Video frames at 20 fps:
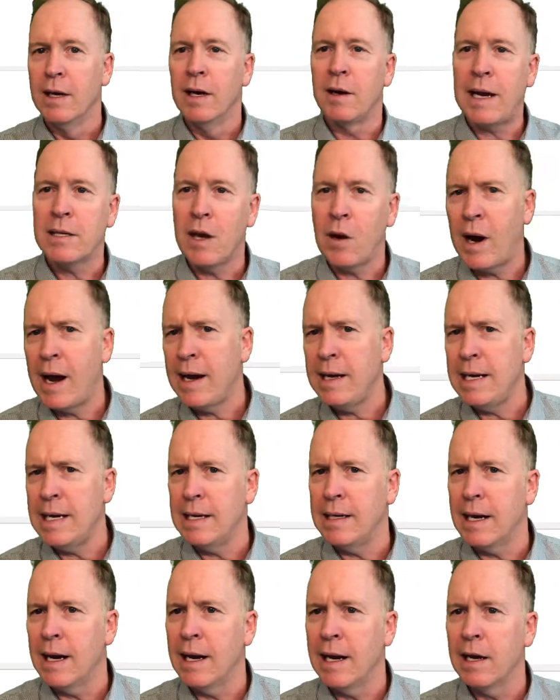Okay, so I
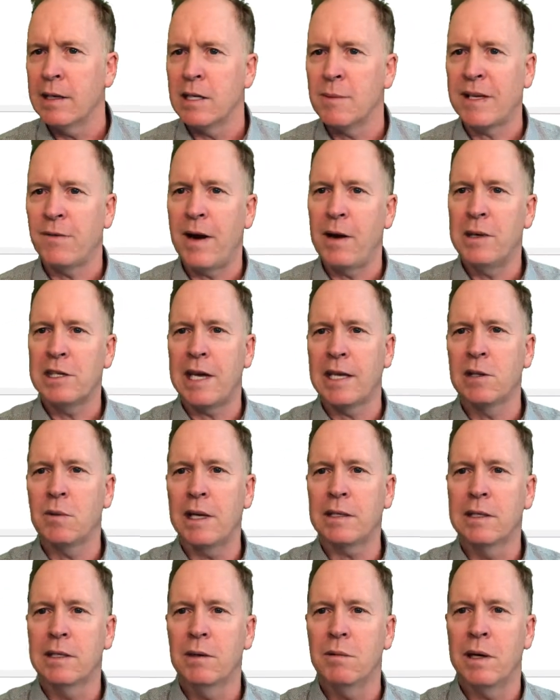need to specify which guest
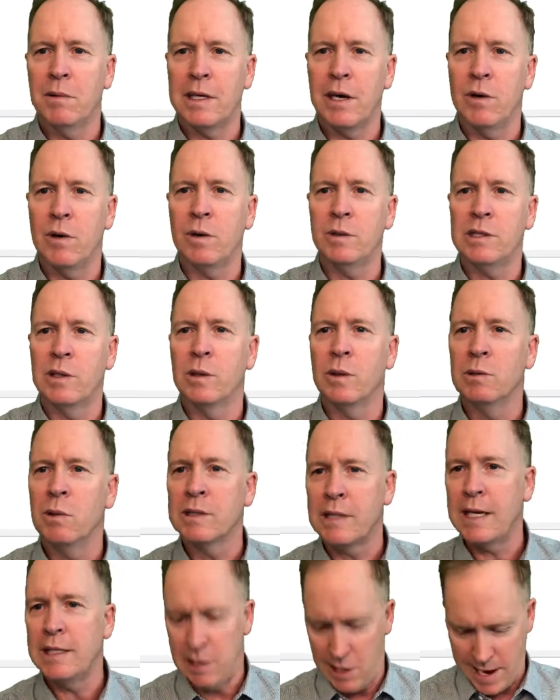OS. Why don't we go old school and we'll
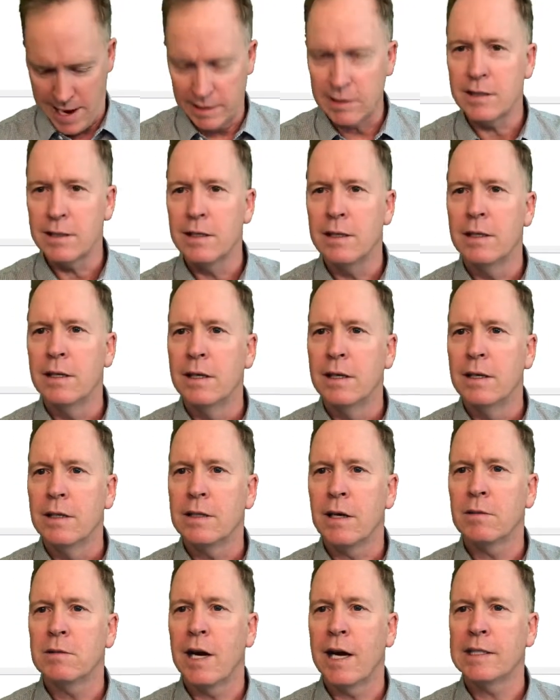say DOS.
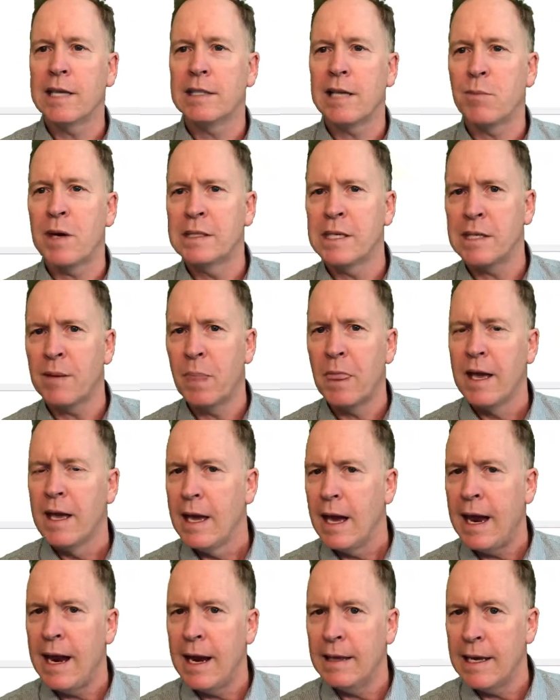So DOS guest operating system.
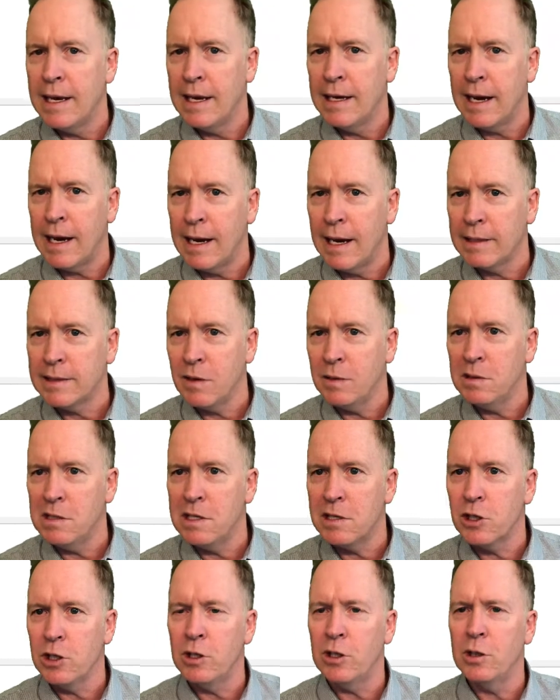And then let's go
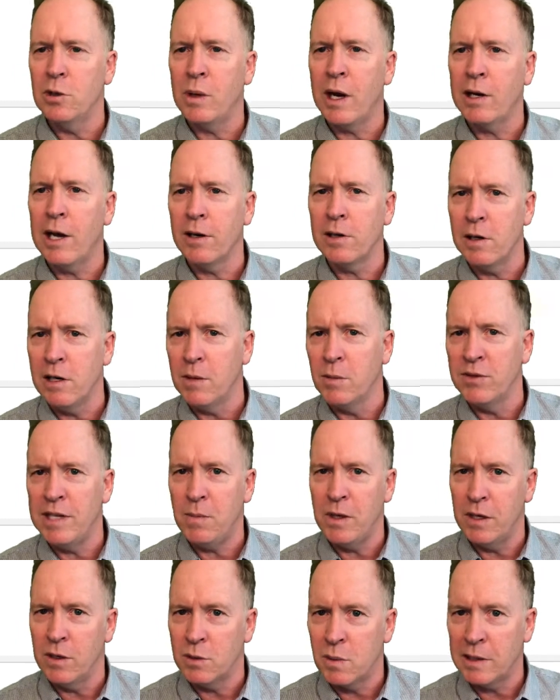to, we already hard-coded number of
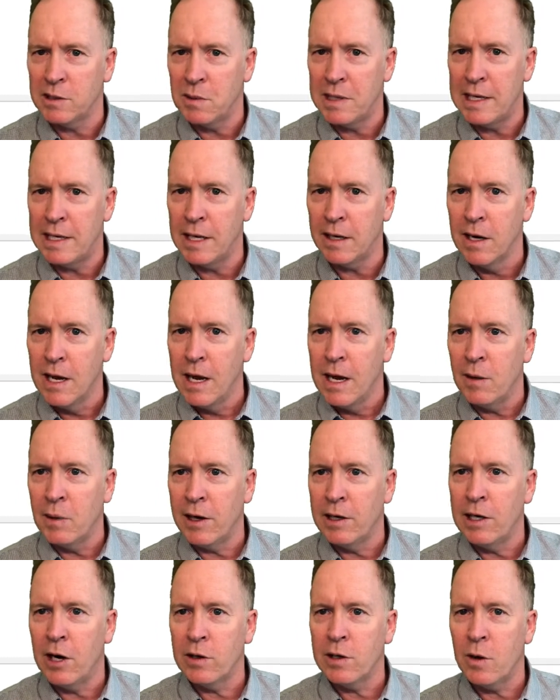CPUs. What else do we need here? We
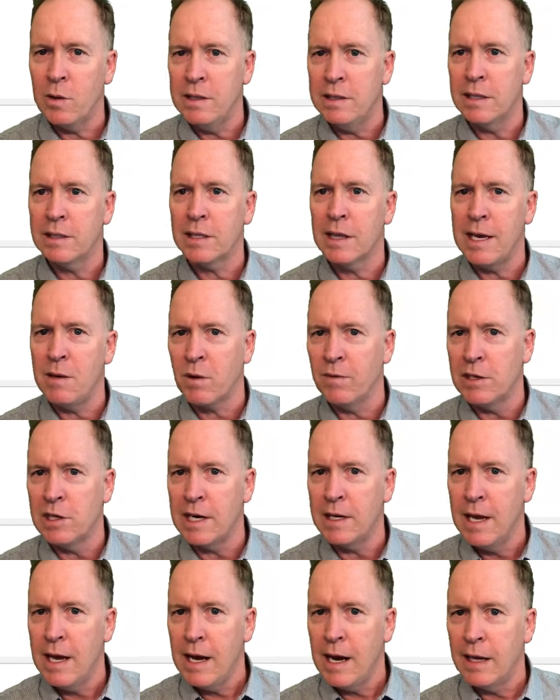already hard-coded disk thin
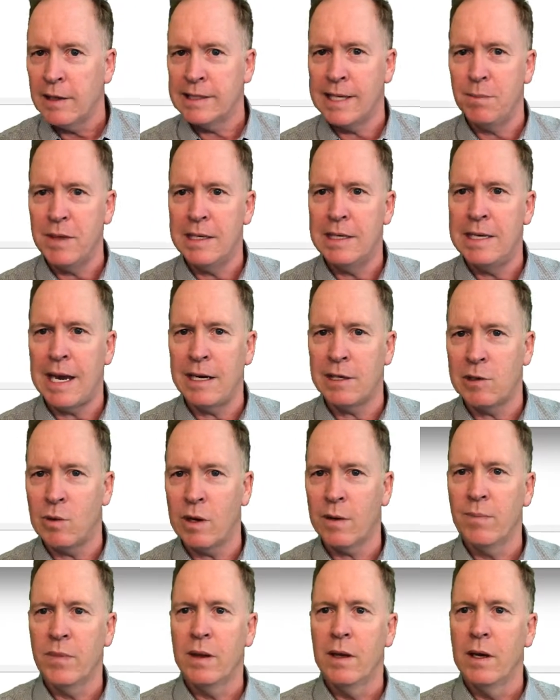provisioning. Let's set up the data
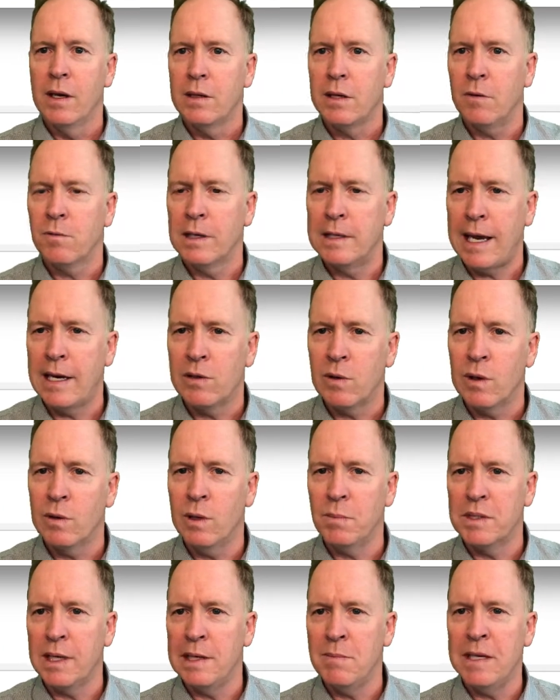store. So for the data store,
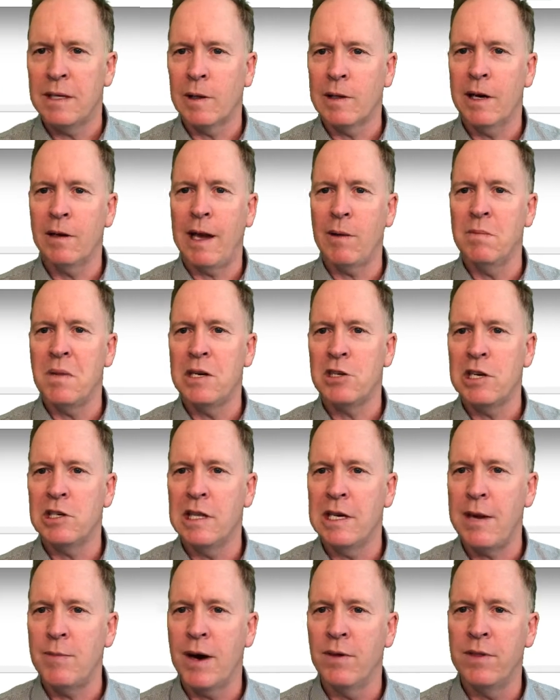whoops, I didn't mean to click there. That would mean
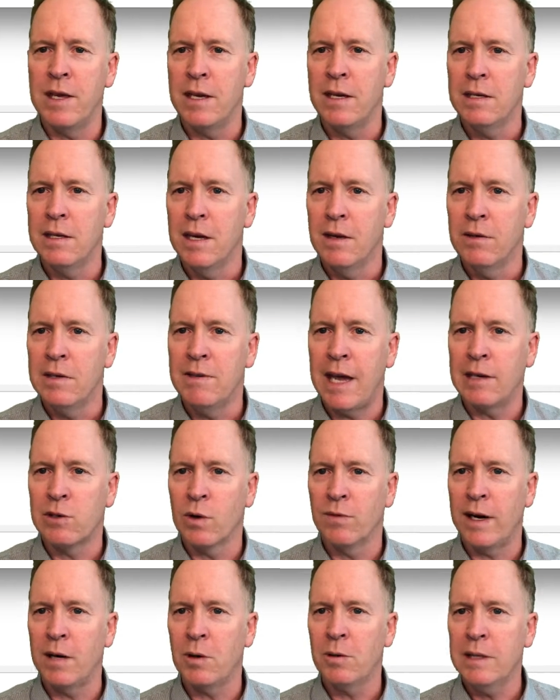changing the name of the data store
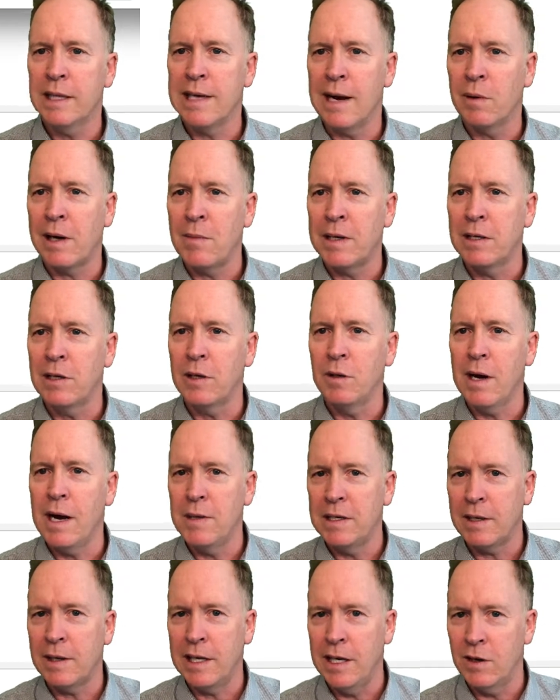variable. That's not what I meant to do. I
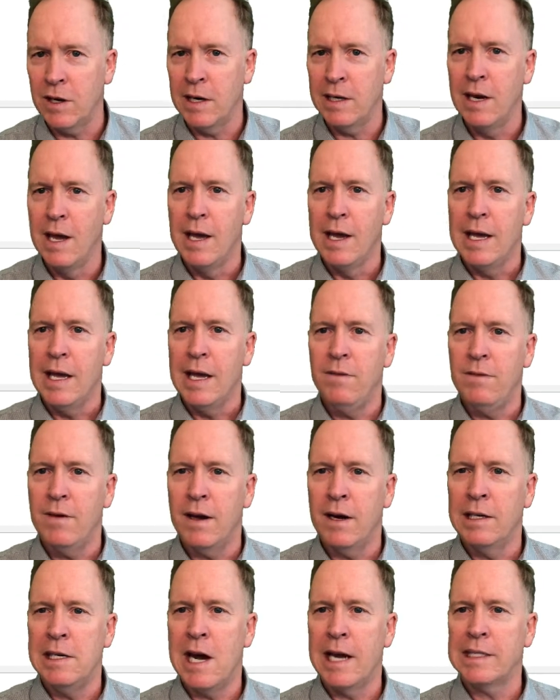meant to click here on
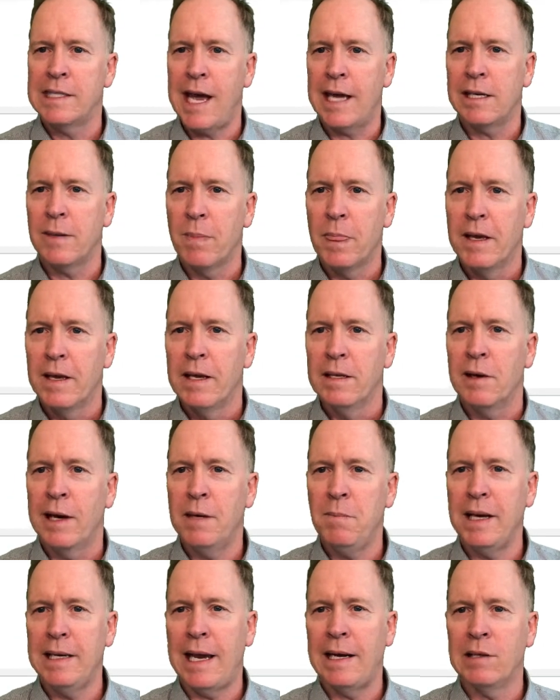not set. So I'm
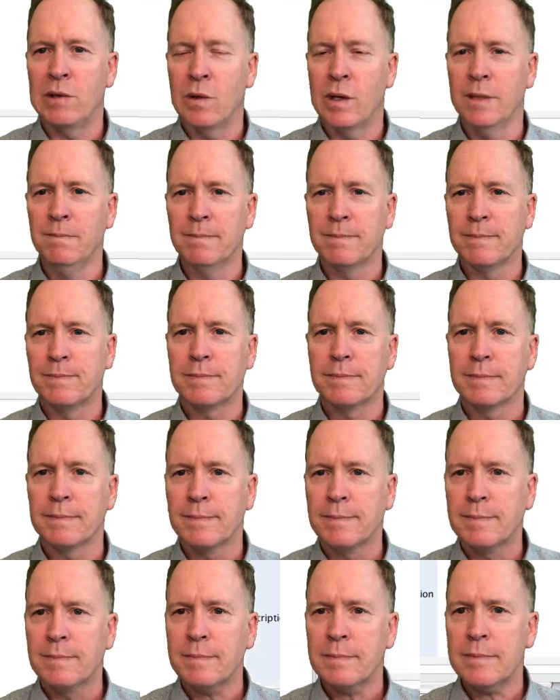going to pick a data store
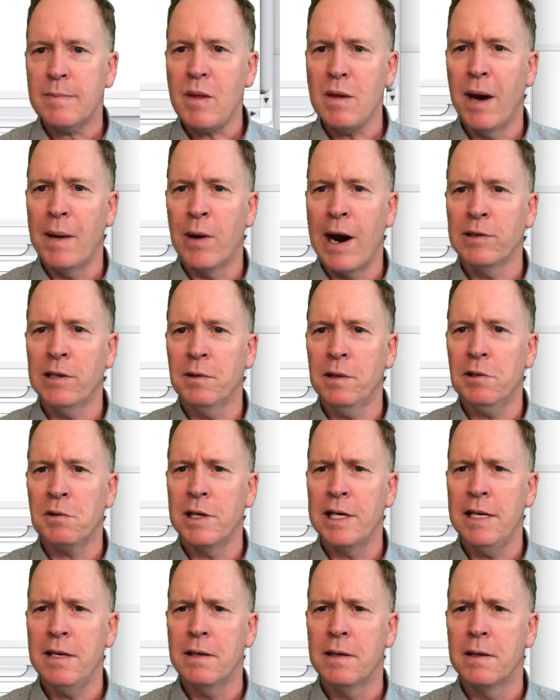by browsing through the
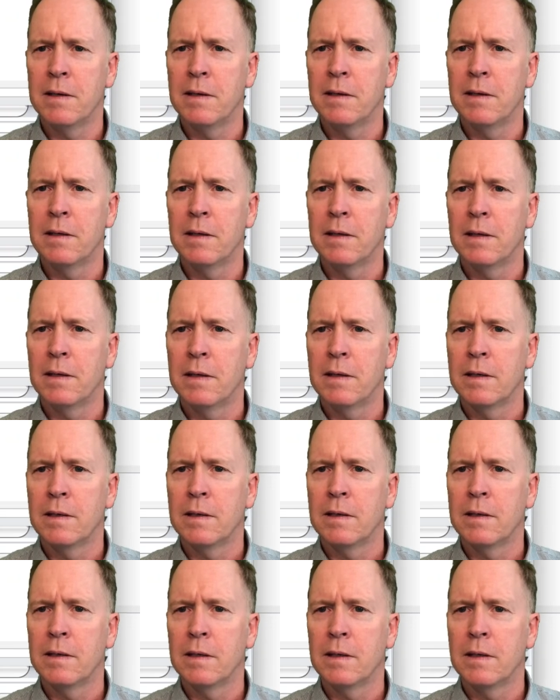tree.
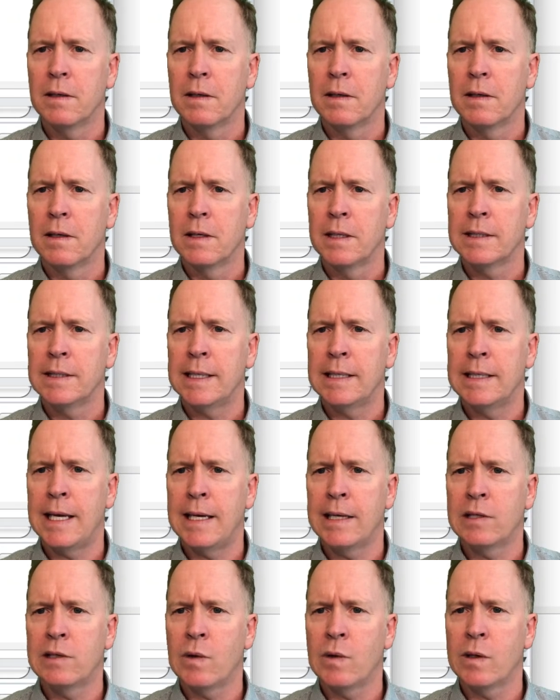Let's see,
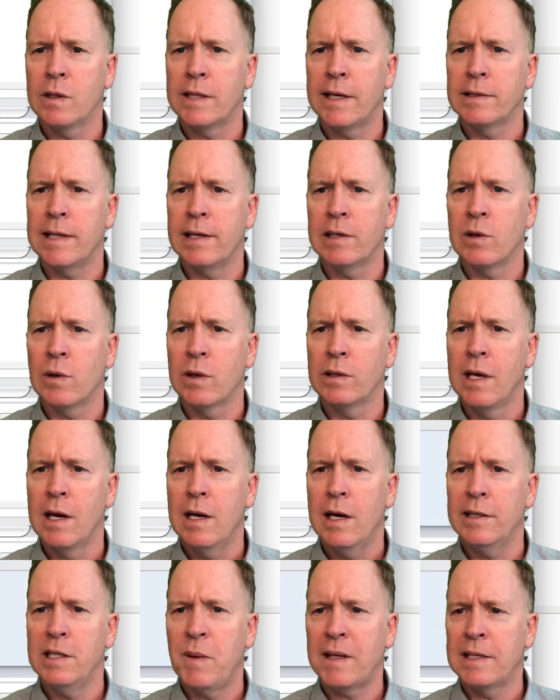data stores. There's data stores.
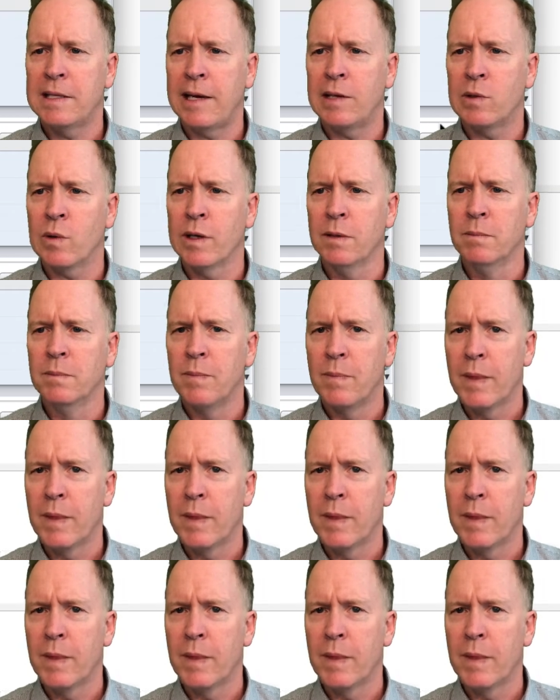I'll just pick this data store.